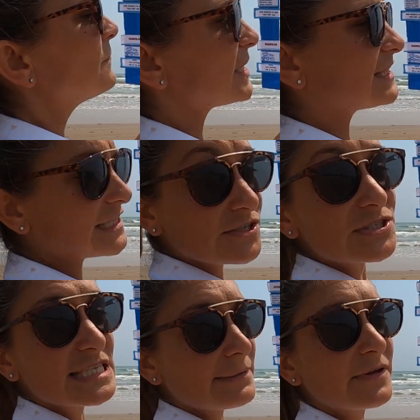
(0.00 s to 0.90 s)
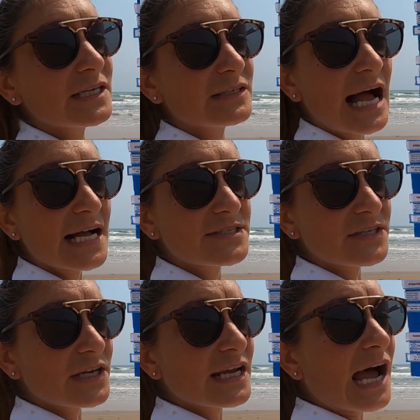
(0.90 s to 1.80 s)
But these are some of the clouds
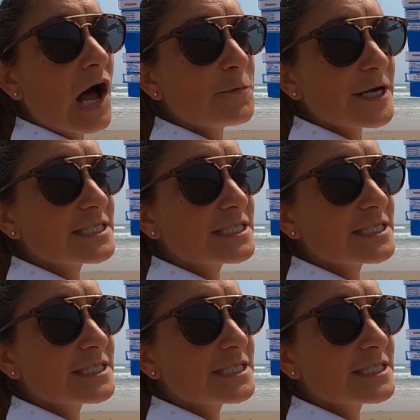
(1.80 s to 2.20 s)
that are gonna help